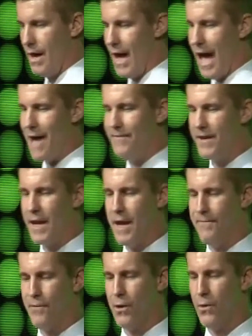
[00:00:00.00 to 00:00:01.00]

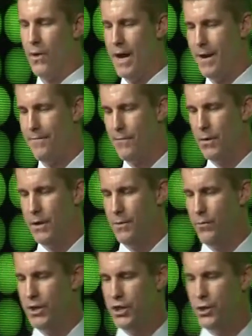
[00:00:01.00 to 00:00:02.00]
Advocate for a way in
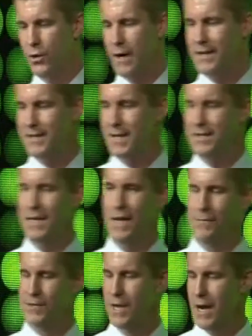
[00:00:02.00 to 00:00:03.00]
which your IT
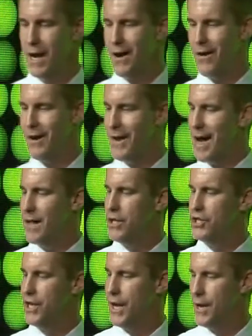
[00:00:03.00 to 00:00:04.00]
teams are
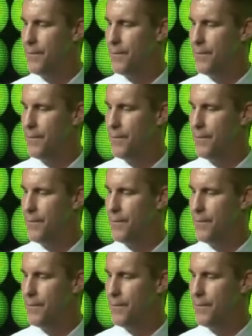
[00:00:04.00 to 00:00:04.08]
acknowledged and